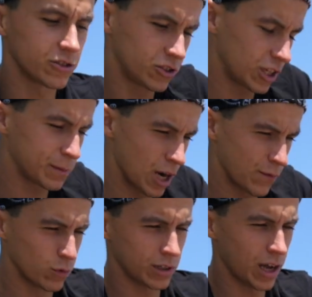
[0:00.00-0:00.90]
So you gotta be
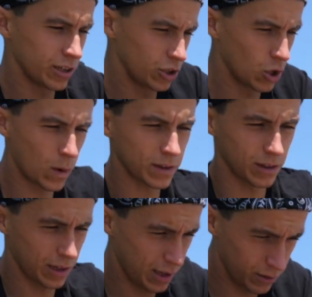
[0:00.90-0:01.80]
careful with that. You don't want
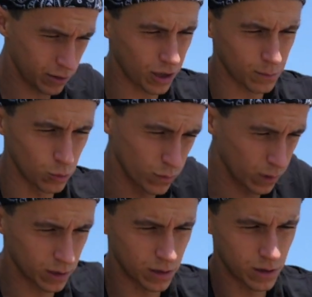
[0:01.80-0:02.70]
the nut
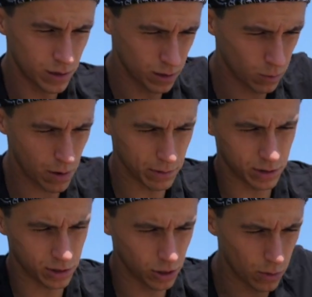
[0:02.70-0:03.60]
moving. You want
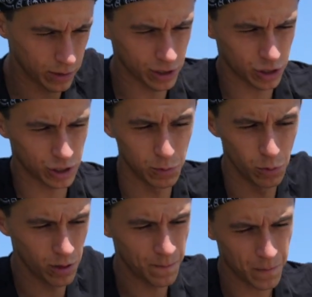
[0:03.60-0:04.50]
everything to go in nice and
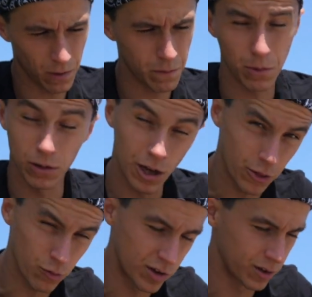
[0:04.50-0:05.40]
smooth. And remember, a lot
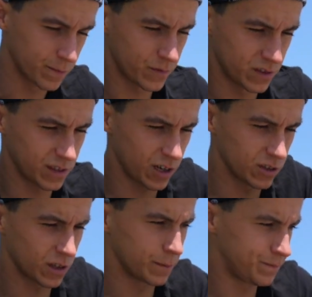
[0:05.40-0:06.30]
of threading the entire
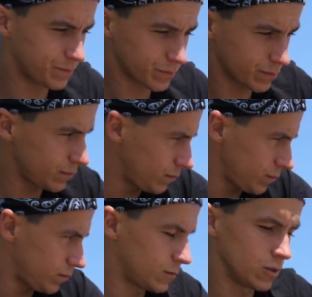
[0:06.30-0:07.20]
time.
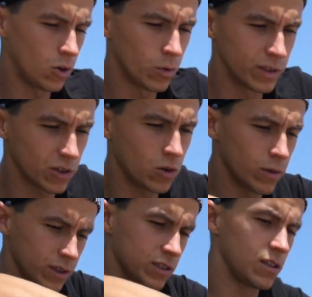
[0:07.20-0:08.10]
Always, always.